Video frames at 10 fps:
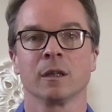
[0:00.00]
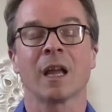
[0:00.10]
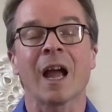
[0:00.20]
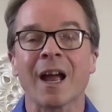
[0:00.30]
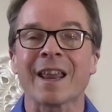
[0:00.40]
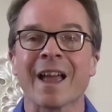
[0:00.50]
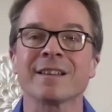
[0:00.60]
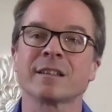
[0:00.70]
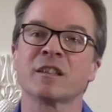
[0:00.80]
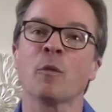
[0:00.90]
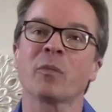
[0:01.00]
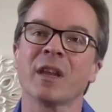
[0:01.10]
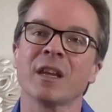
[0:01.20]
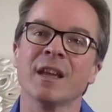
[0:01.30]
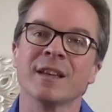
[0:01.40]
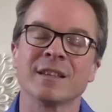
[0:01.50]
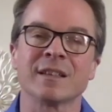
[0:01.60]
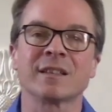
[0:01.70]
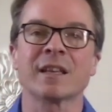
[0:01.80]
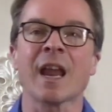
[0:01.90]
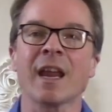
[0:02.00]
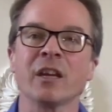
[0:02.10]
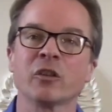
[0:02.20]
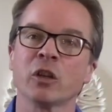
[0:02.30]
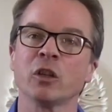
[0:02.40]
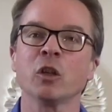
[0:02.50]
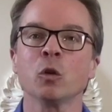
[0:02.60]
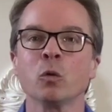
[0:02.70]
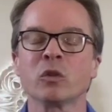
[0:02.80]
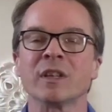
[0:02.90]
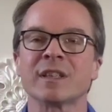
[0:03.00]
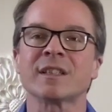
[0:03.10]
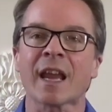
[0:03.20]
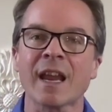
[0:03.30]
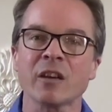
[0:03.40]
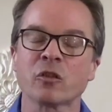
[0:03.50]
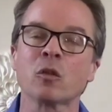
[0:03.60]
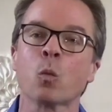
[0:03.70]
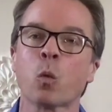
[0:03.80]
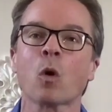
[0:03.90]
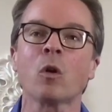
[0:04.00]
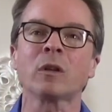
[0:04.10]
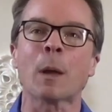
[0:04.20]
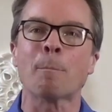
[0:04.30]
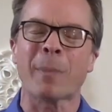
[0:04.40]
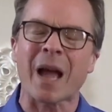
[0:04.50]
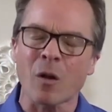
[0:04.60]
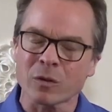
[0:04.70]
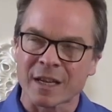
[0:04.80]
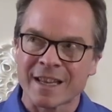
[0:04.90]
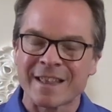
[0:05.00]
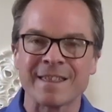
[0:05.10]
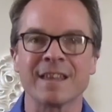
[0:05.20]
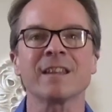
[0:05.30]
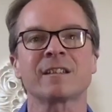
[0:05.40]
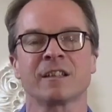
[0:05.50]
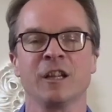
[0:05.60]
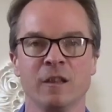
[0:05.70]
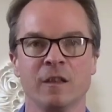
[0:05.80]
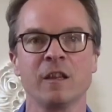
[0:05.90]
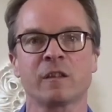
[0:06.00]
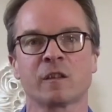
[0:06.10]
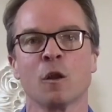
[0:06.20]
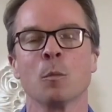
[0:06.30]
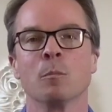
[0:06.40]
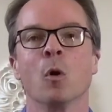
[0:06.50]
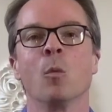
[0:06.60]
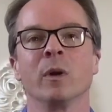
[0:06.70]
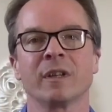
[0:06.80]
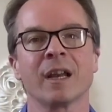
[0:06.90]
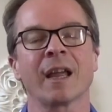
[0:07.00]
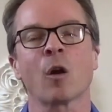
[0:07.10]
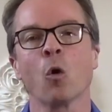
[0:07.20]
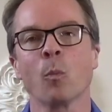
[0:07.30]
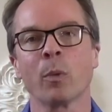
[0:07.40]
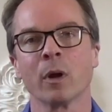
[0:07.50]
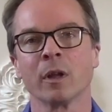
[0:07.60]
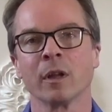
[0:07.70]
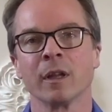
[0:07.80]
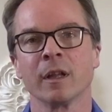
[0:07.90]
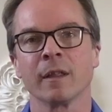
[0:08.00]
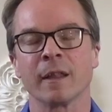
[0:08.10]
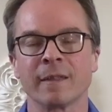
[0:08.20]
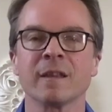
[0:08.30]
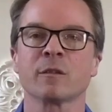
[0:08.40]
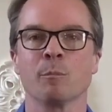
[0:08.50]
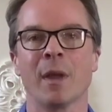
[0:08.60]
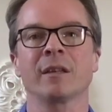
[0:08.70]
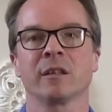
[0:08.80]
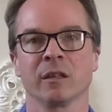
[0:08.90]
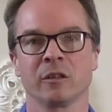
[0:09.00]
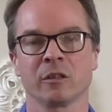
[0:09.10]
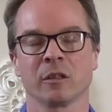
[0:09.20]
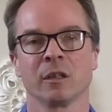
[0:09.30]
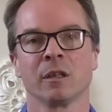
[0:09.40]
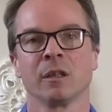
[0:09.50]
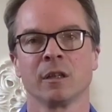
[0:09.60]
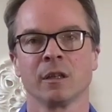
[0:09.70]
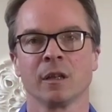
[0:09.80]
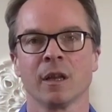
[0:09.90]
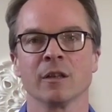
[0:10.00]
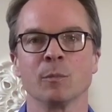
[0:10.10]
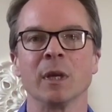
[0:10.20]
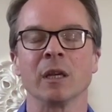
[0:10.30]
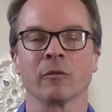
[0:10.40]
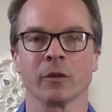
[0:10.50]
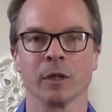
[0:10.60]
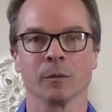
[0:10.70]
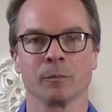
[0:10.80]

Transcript: God has something to say to you, to say to the world about this in this moment, and I hope that this message has meaning for you.